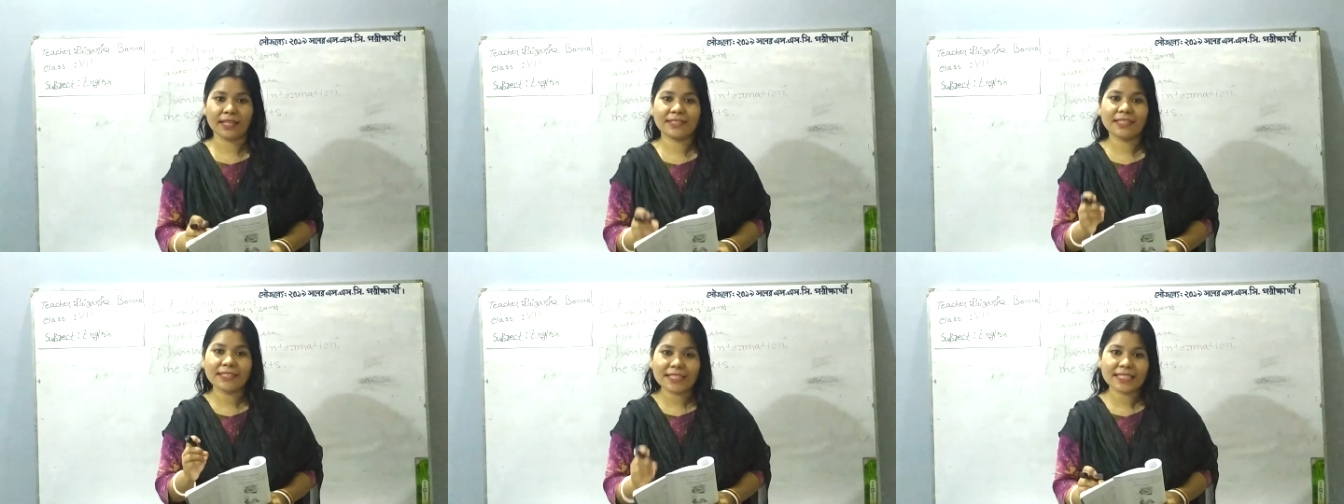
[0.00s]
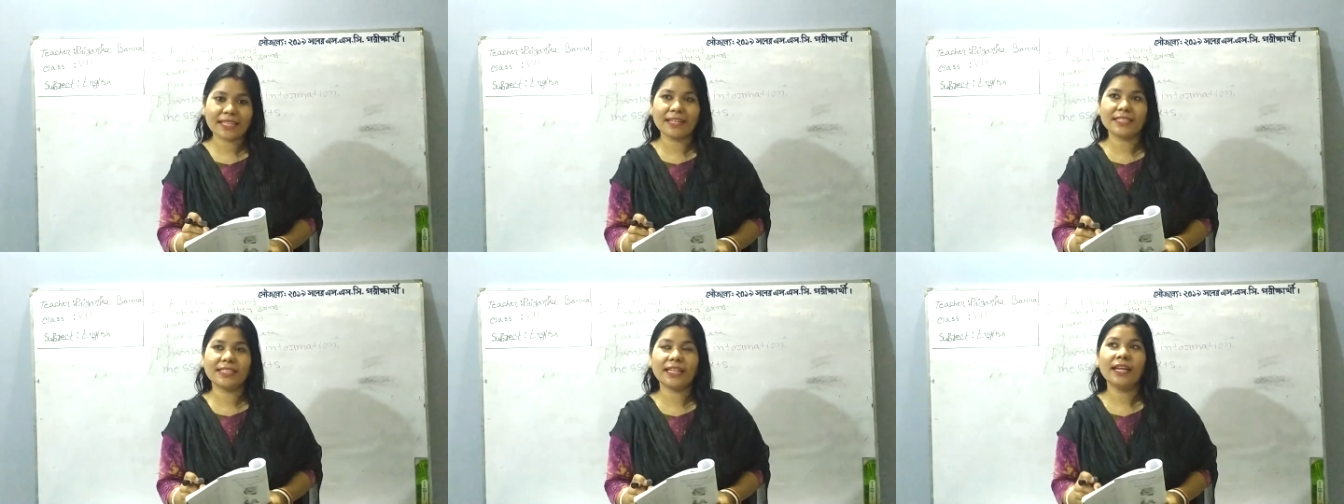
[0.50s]
It's a
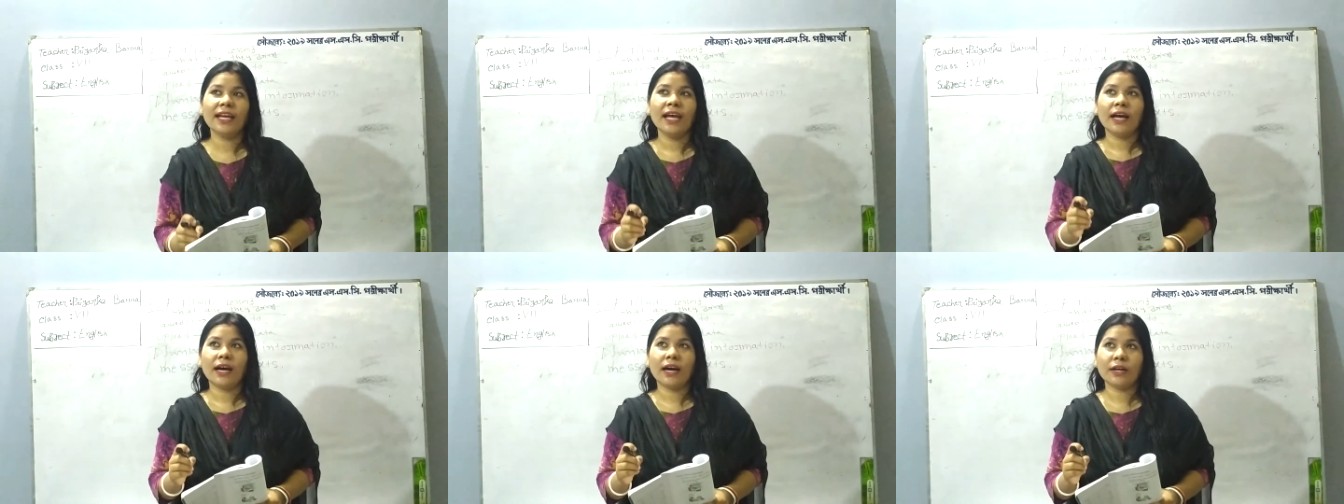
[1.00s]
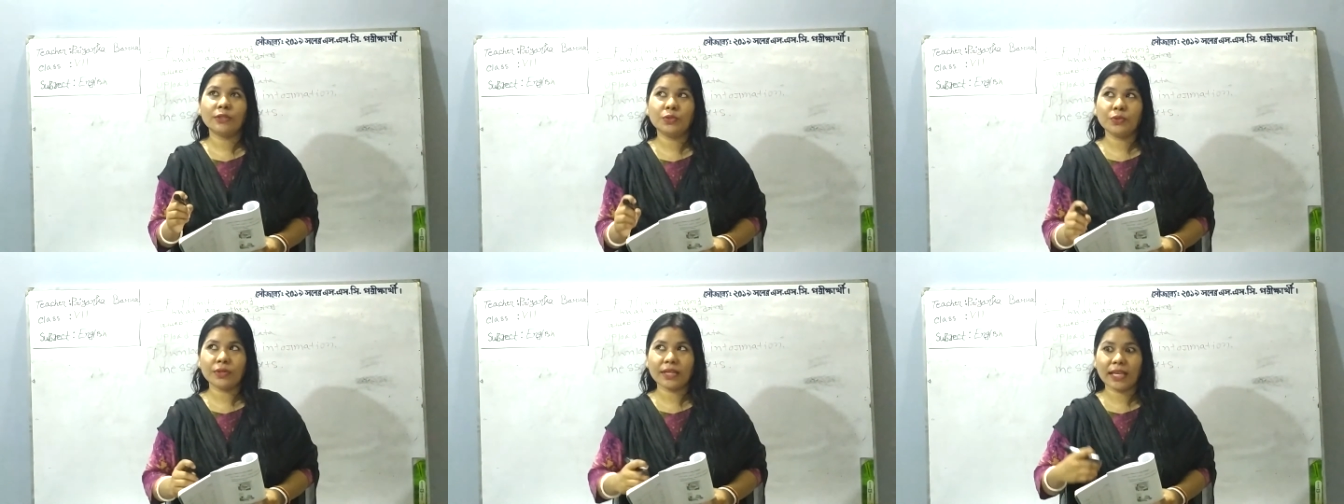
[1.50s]
discussion
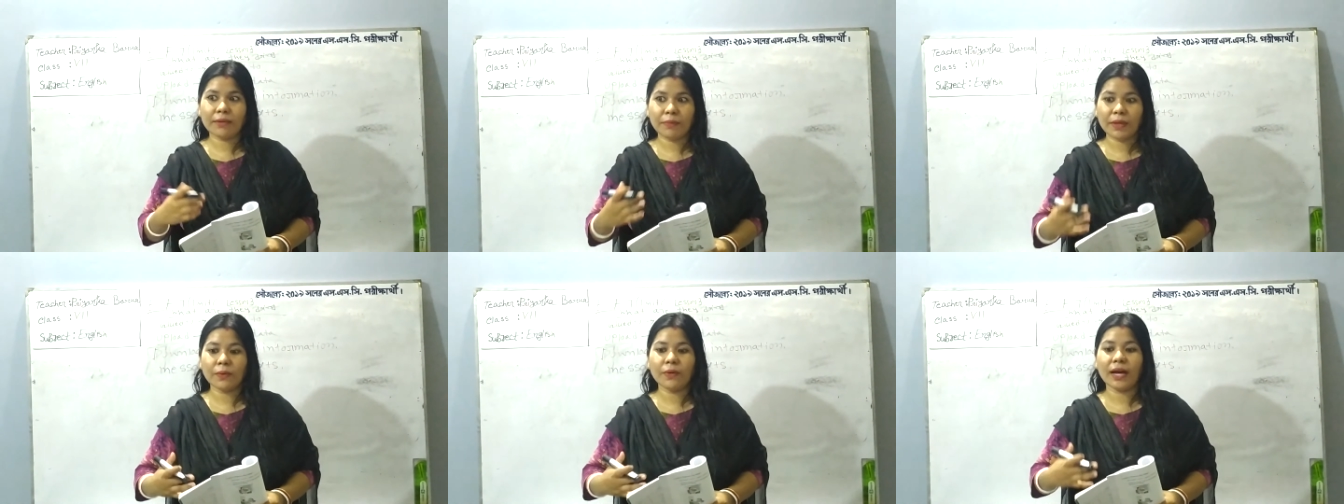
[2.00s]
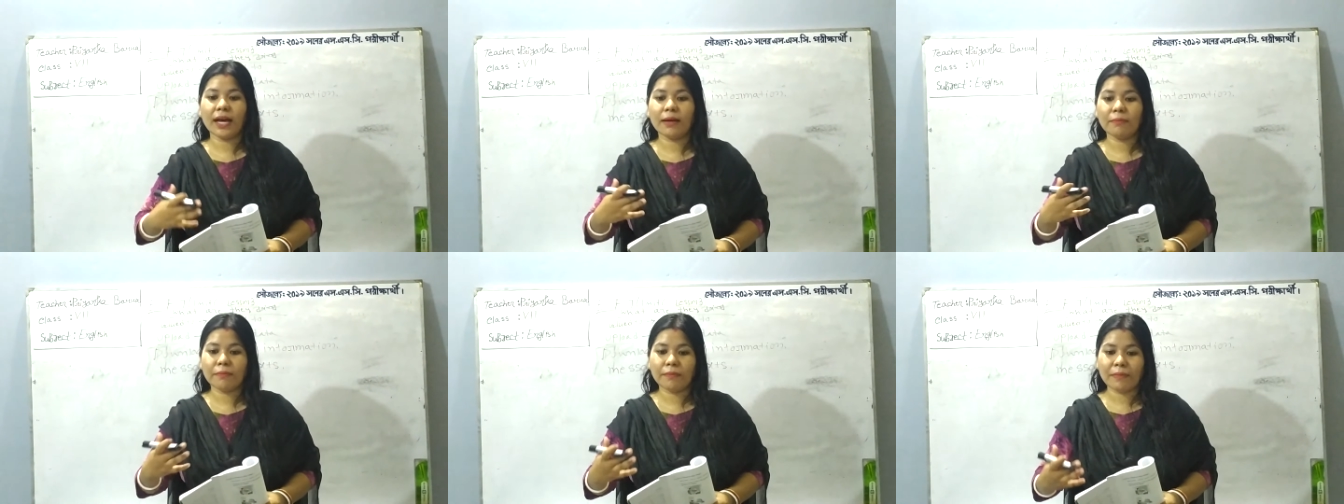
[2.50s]
to give you
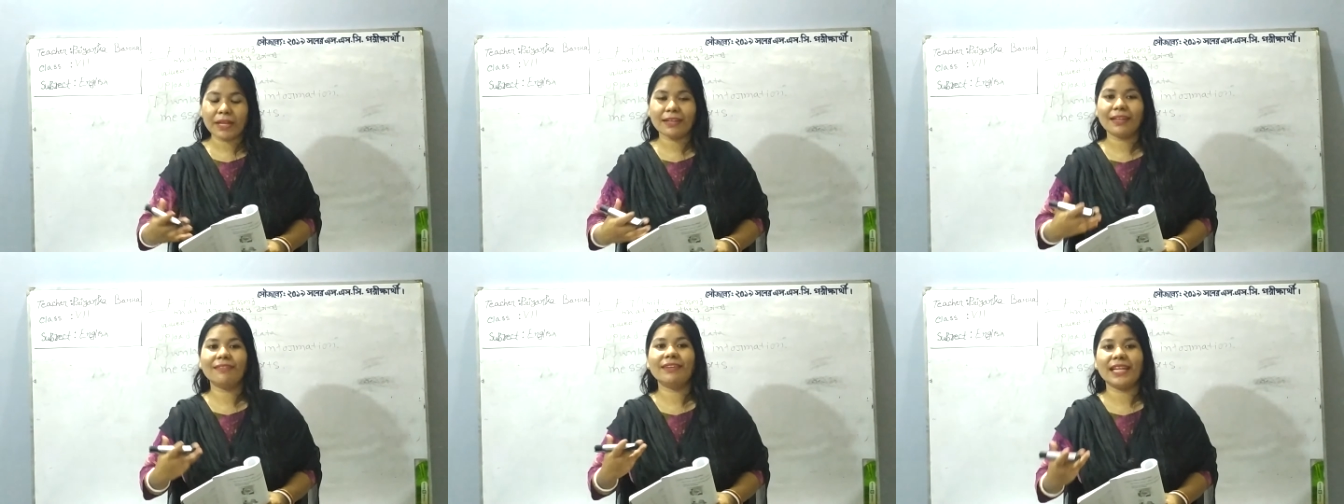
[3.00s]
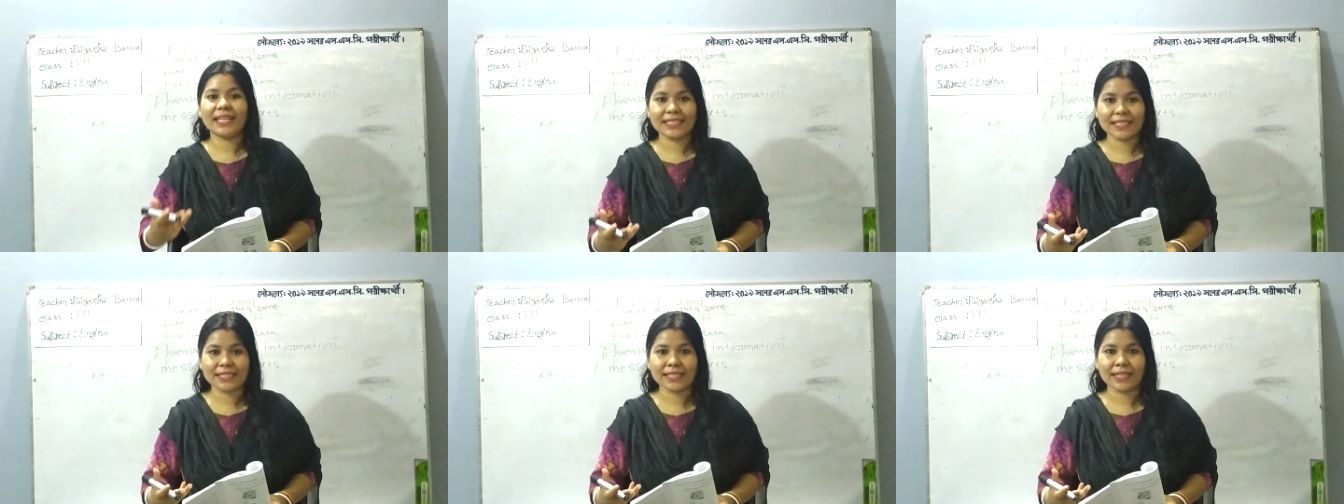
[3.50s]
a mental
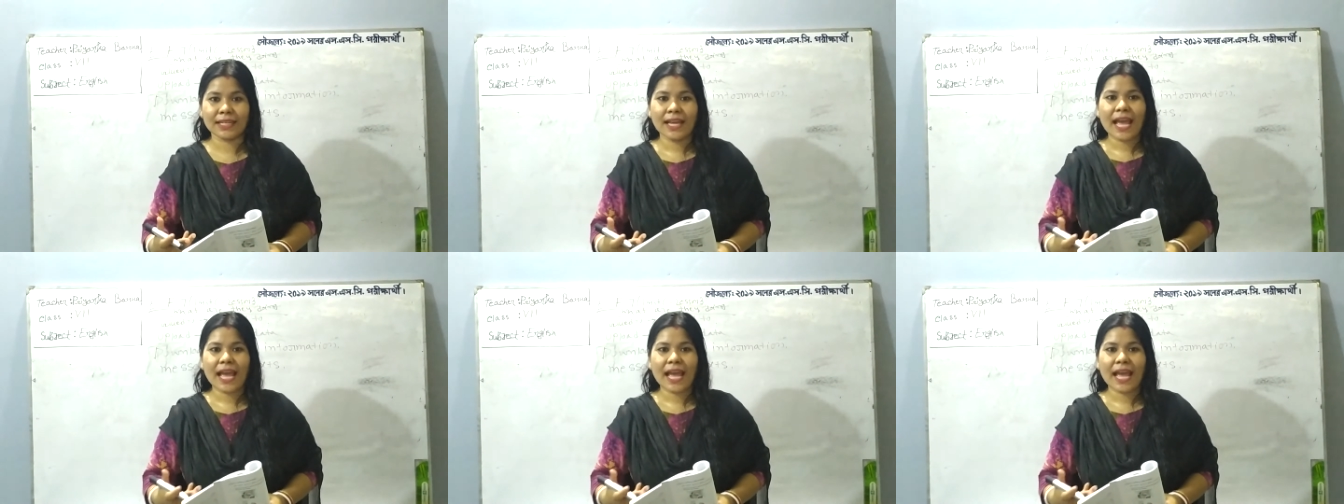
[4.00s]
relaxation.